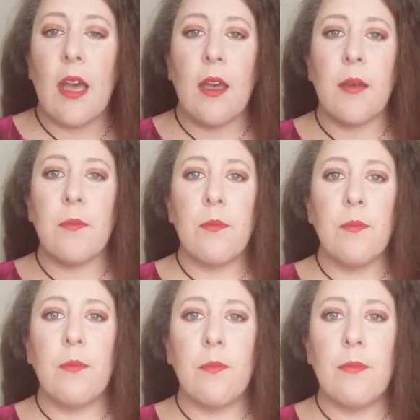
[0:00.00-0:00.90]
Um,
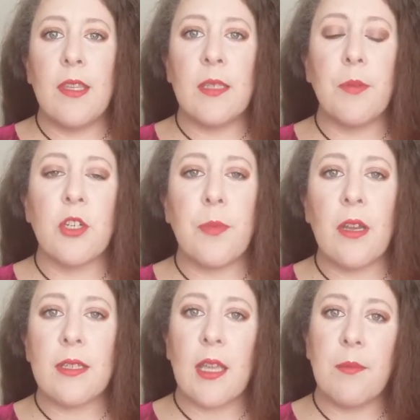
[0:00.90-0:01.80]
this
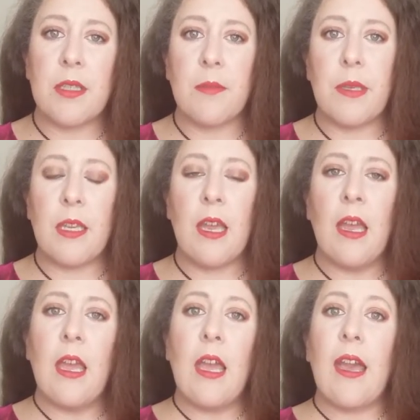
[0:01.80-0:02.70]
Birchbox comes to me
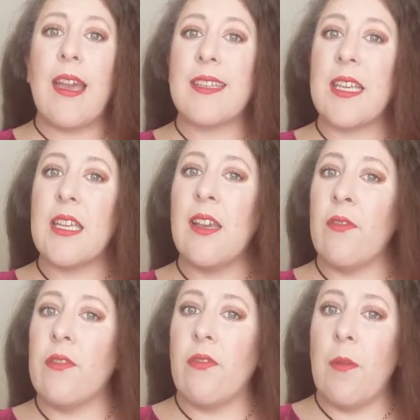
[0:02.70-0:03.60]
as a
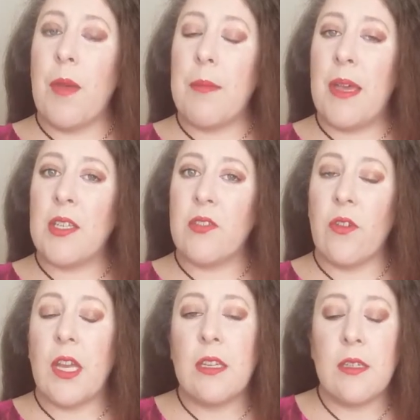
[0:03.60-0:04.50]
gift from my best
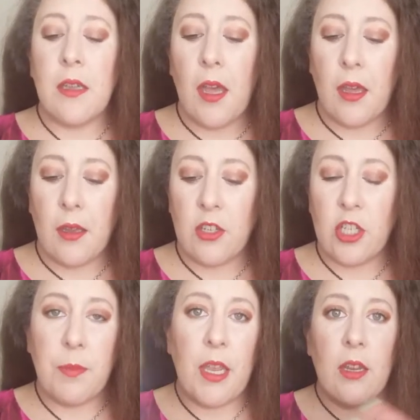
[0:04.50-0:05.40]
friend. Uh,
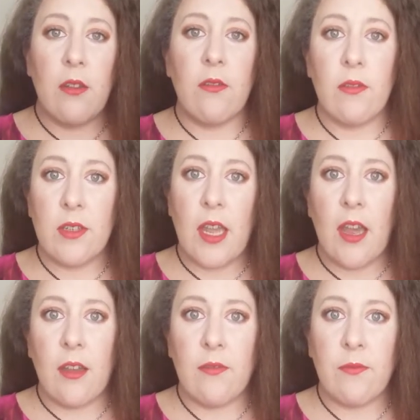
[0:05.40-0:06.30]
she paid to
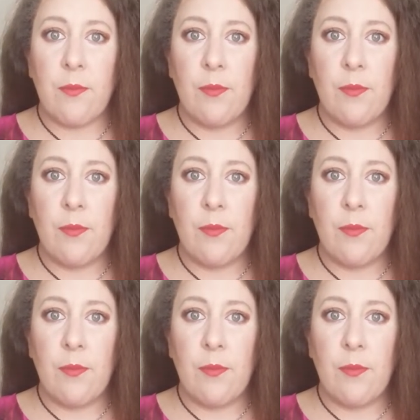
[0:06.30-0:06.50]
have